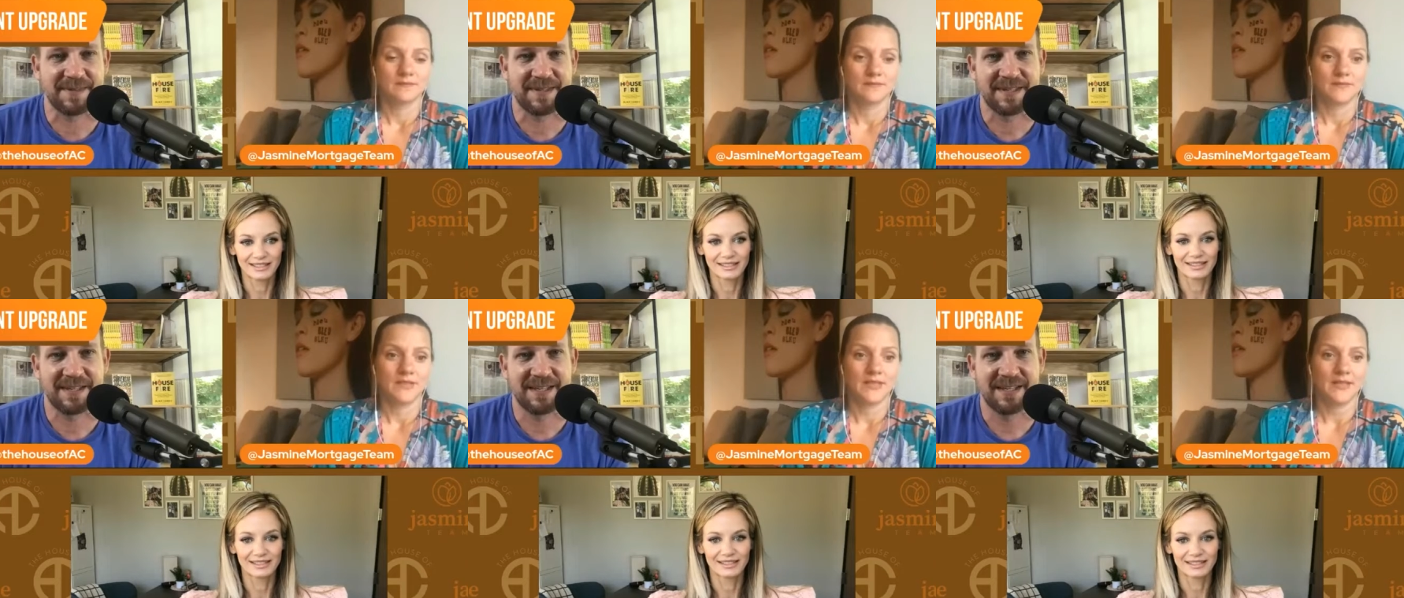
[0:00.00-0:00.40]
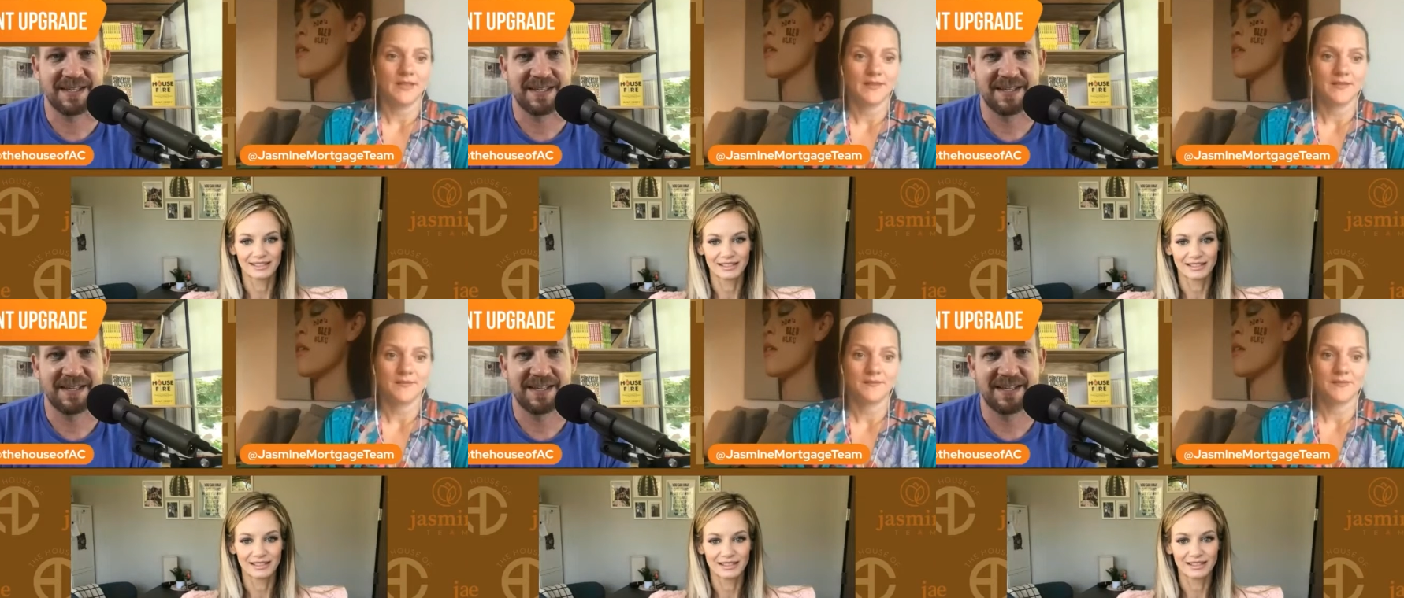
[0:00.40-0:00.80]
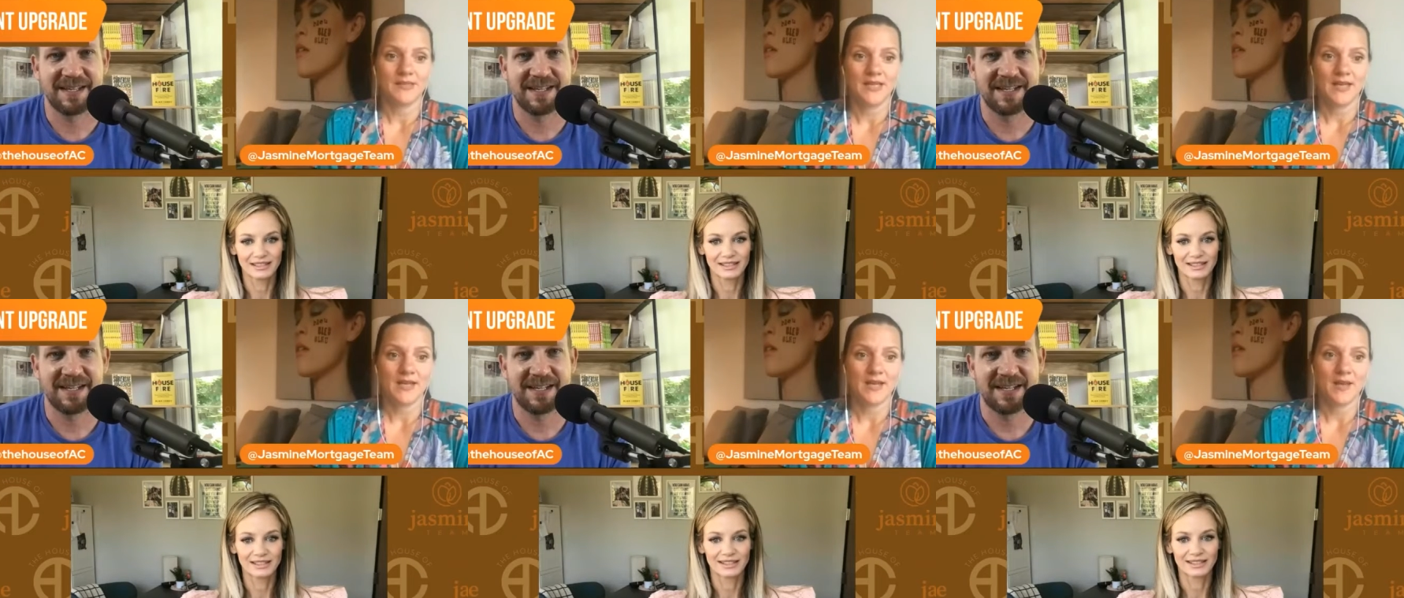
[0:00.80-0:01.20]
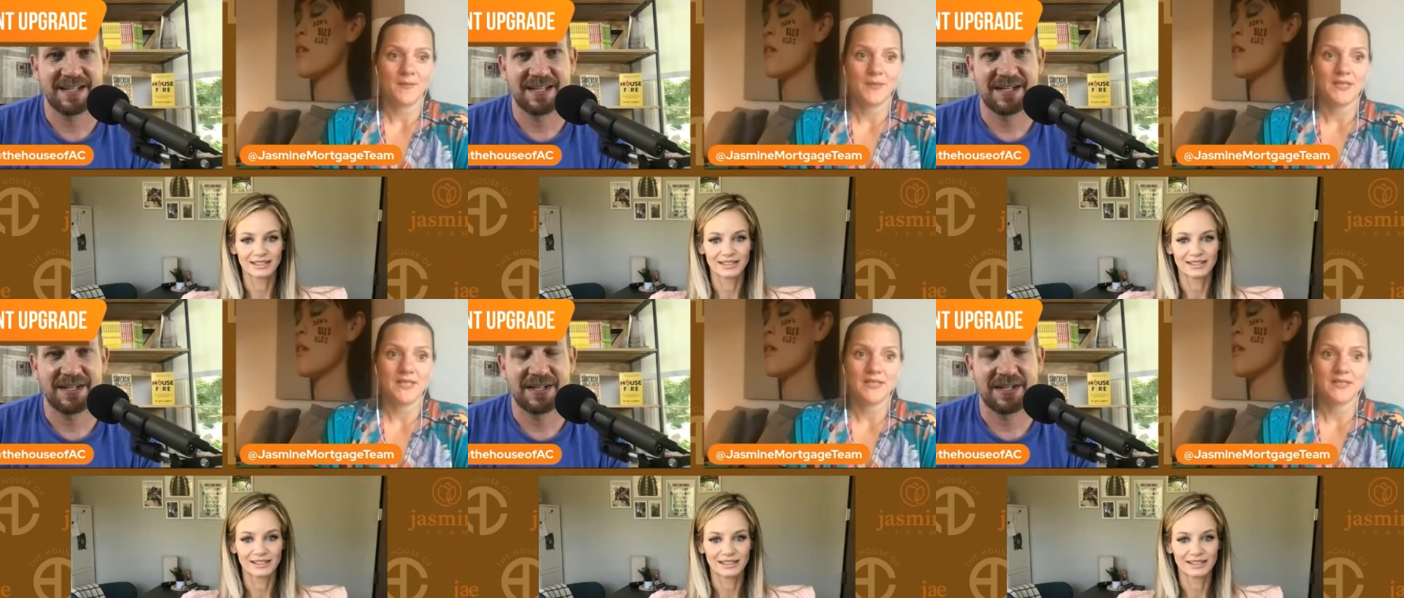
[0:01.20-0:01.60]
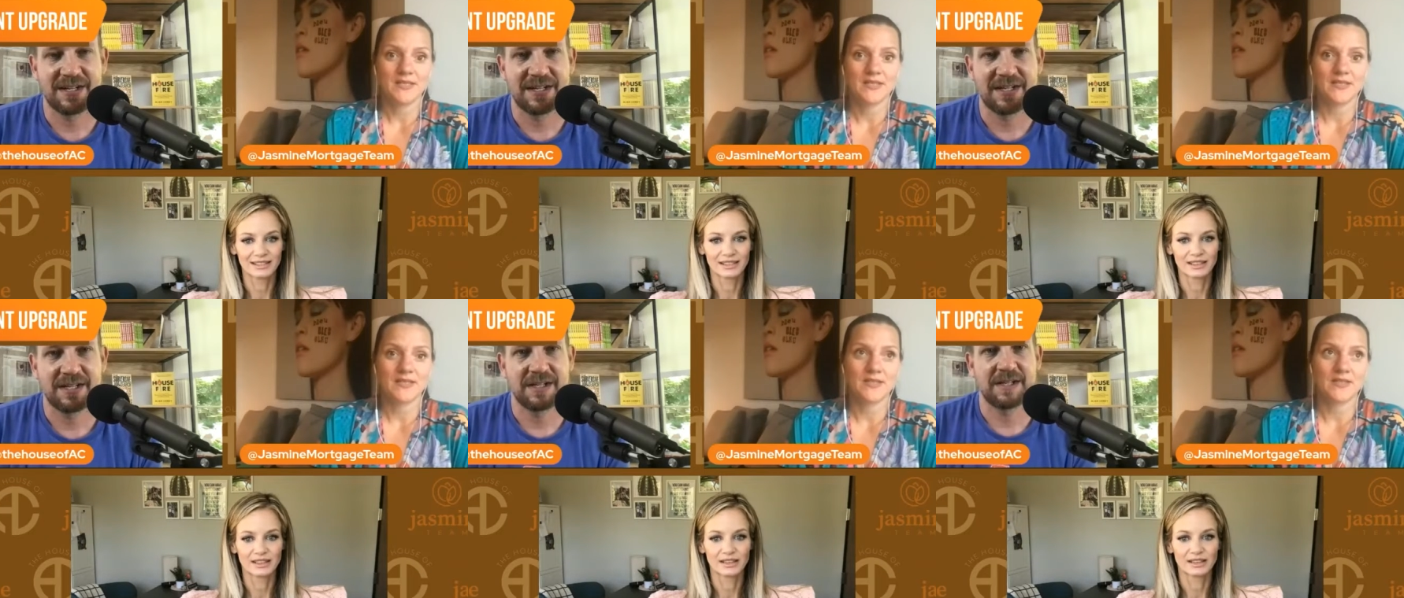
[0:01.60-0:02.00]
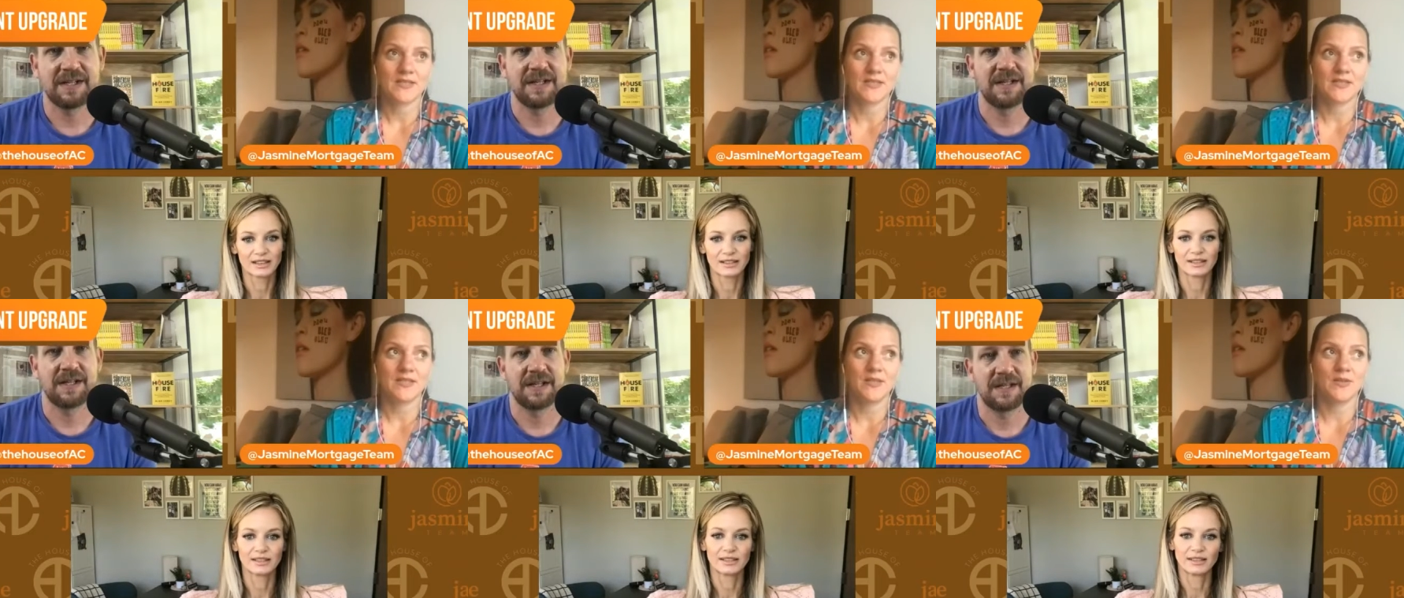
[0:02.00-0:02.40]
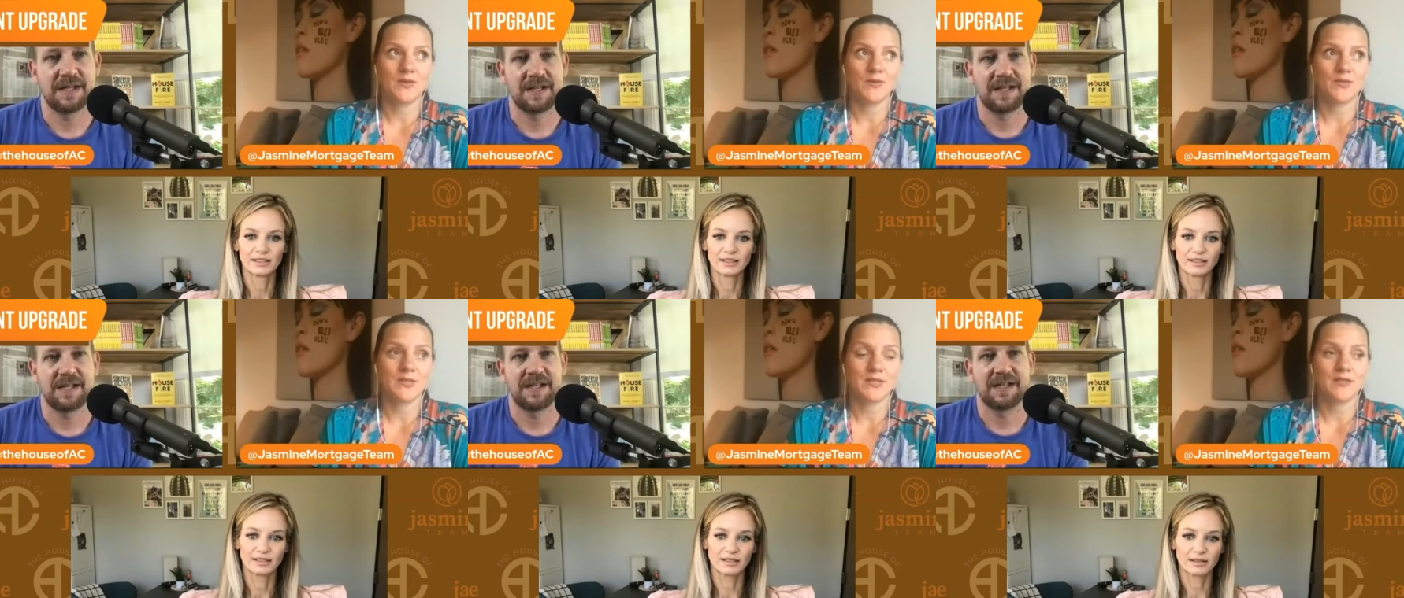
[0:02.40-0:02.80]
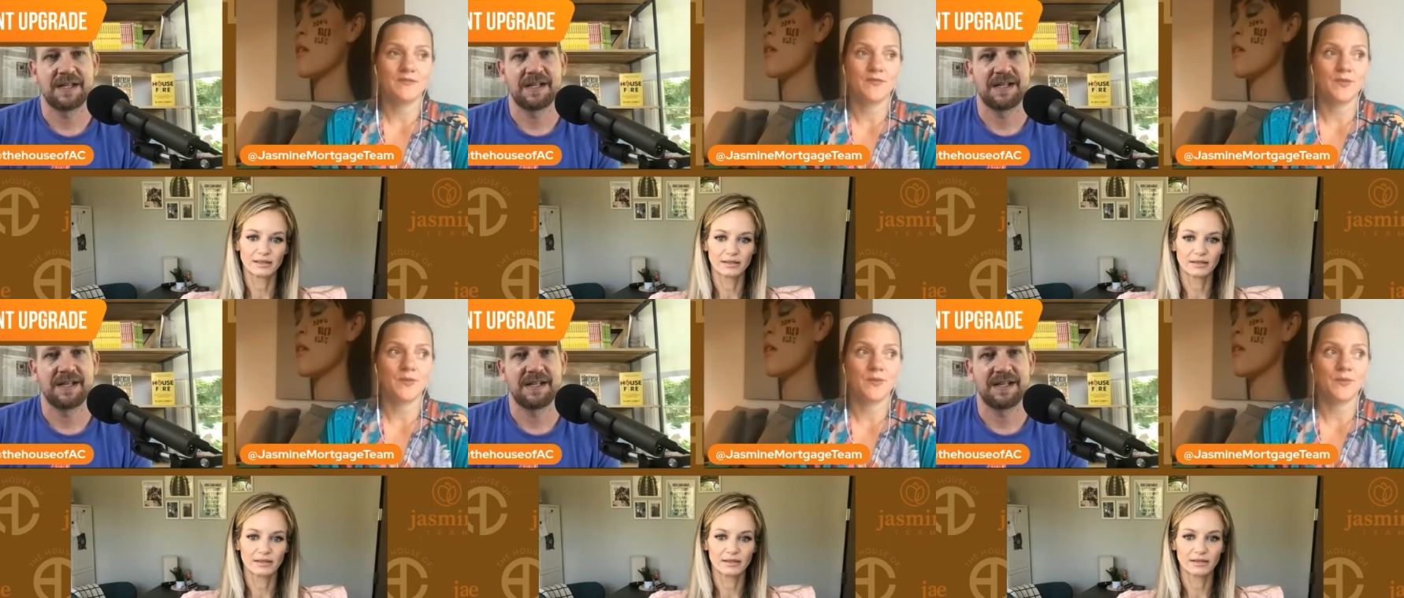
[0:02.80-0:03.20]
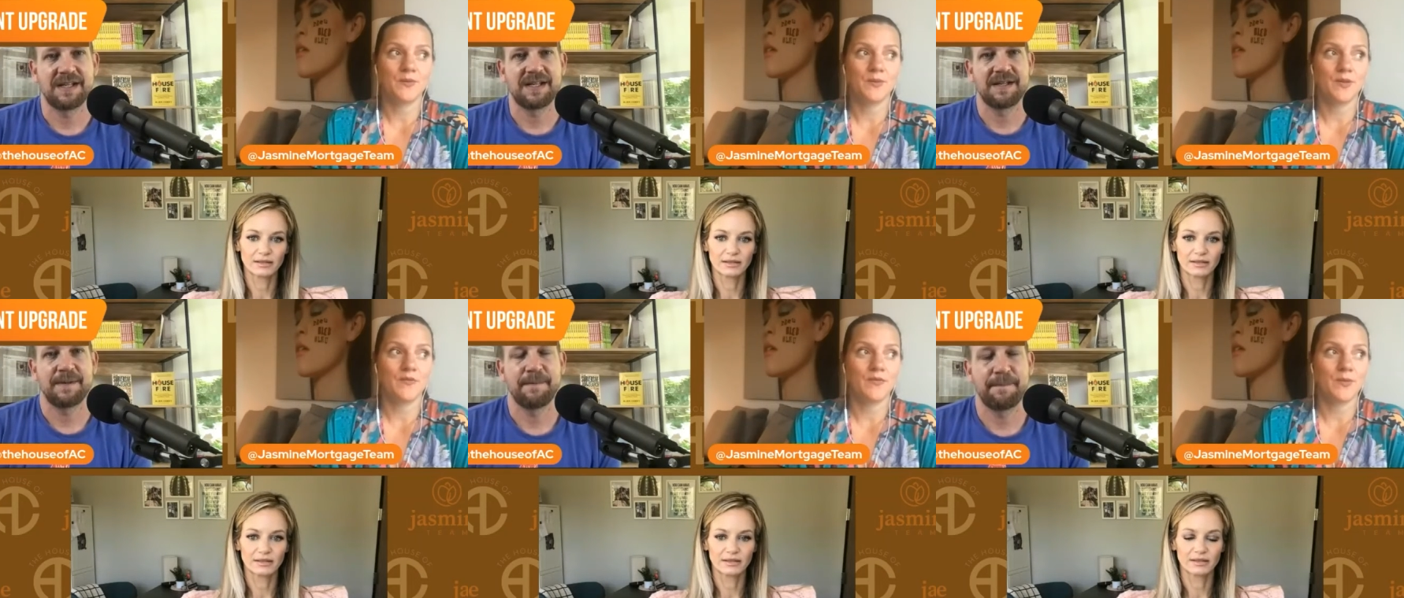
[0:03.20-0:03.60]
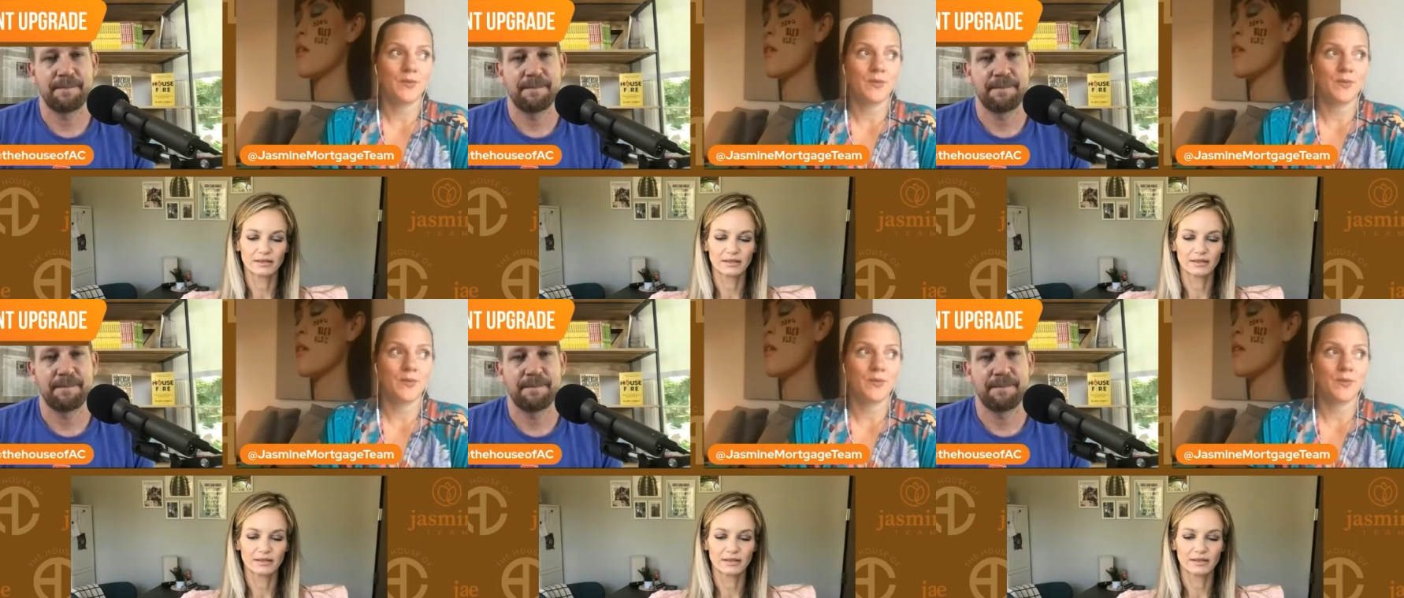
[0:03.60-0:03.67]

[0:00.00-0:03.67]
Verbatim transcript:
Speaker 1: Yeah. Yeah. I mean, it's, it's, you know, if you, if you